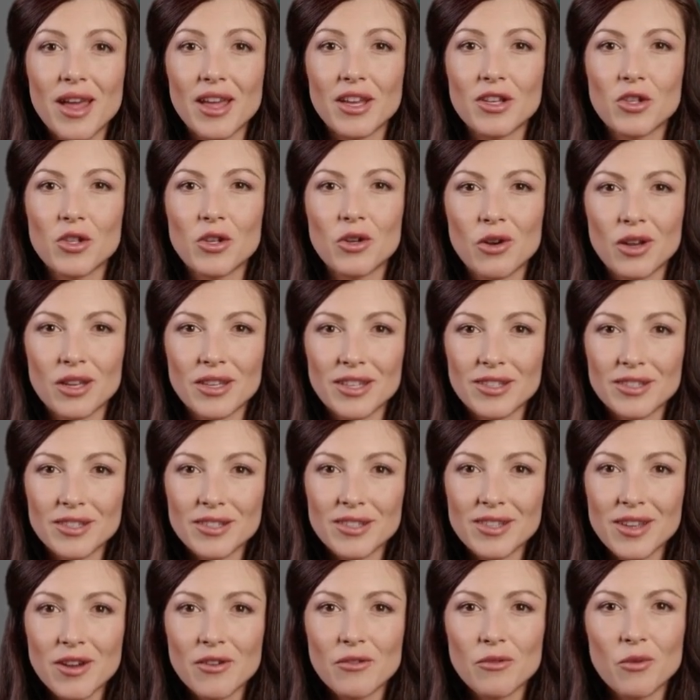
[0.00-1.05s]
ensuring that the
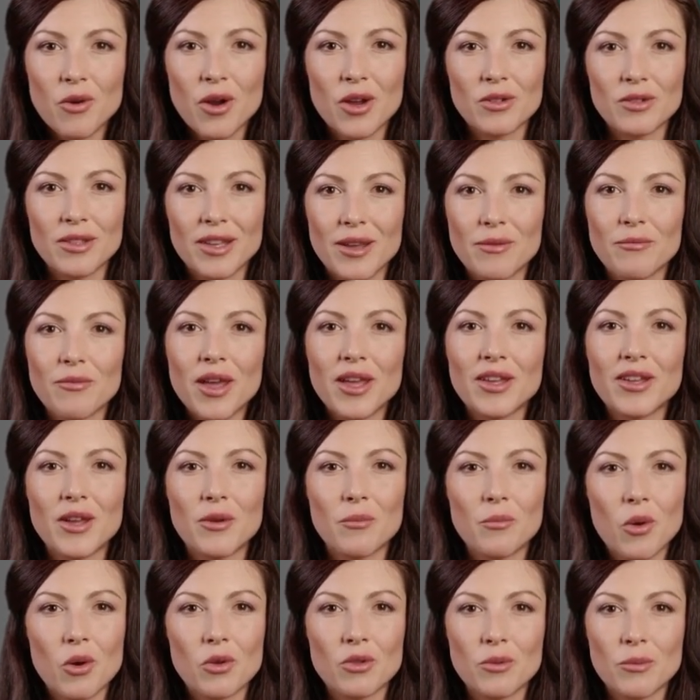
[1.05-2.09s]
software can run
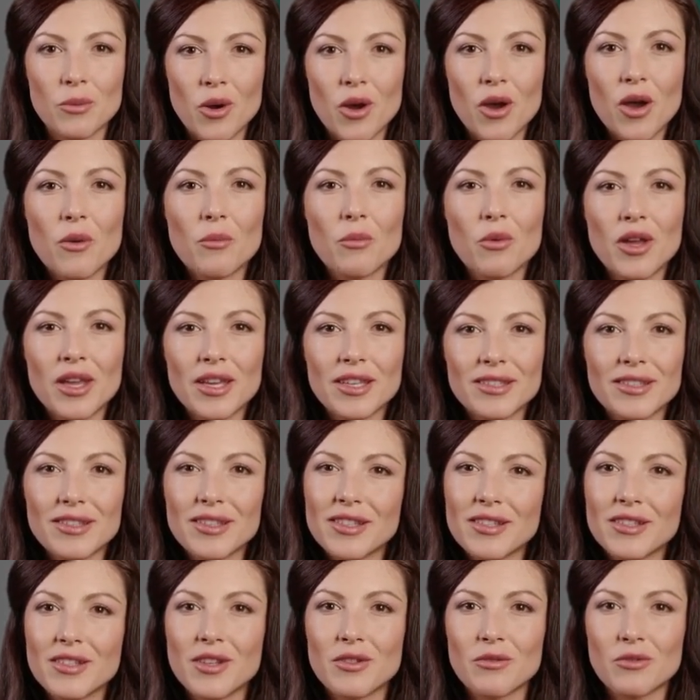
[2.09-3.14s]
on multiple operating
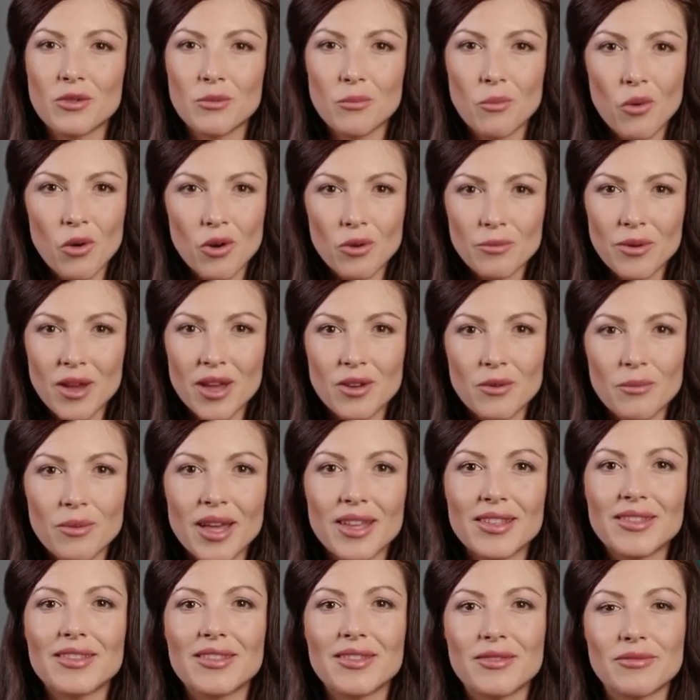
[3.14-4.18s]
systems or
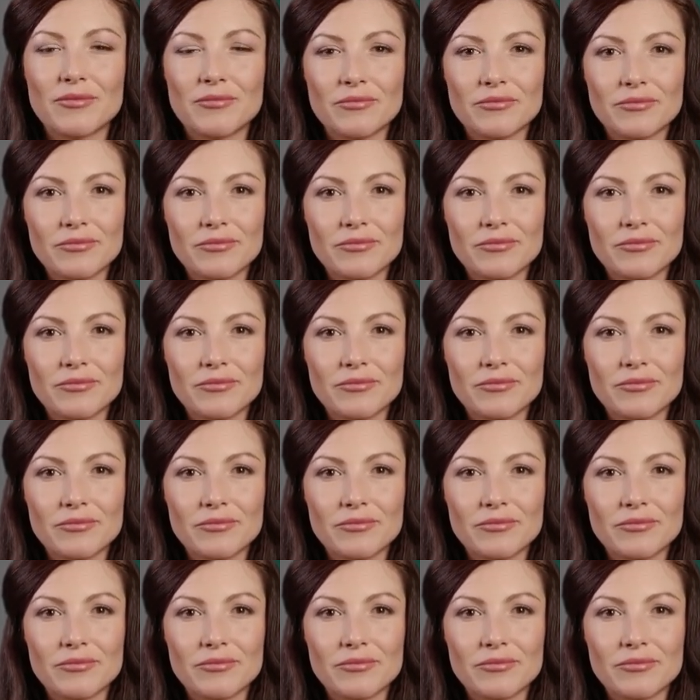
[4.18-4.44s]
environments.